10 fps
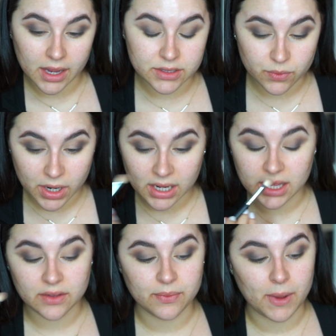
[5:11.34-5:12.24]
I do want to
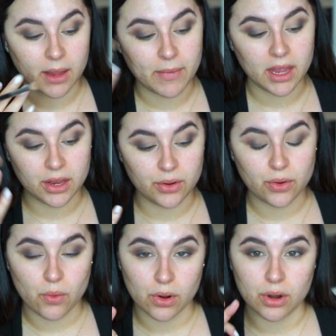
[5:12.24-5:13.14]
leave like my
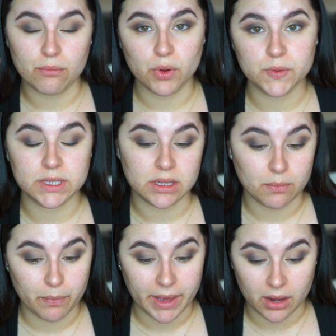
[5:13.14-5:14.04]
inner corner mostly
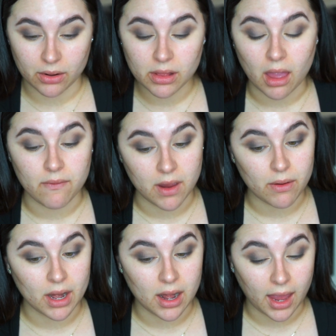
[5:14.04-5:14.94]
bare, like
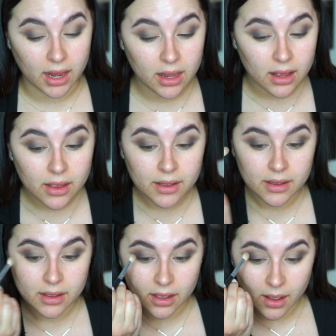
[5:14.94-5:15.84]
very light,
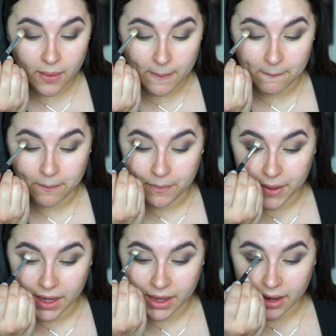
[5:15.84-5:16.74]

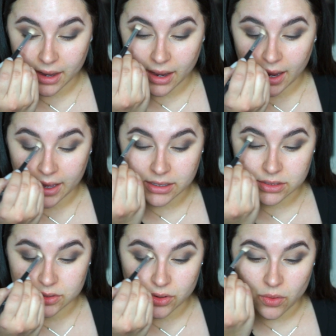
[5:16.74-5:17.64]
but I
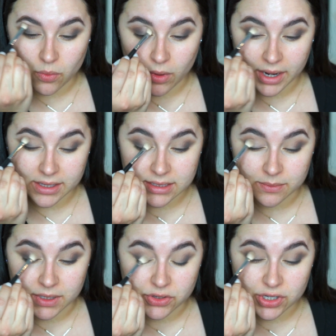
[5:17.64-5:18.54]
don't want it to
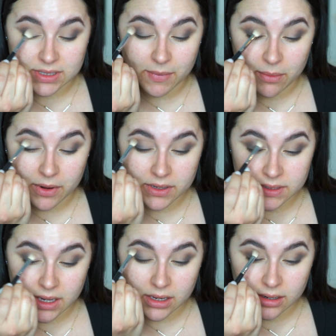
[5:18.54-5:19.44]
be just my bare
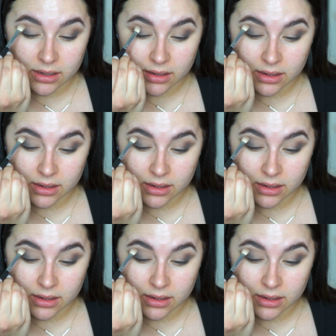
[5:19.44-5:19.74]
skin.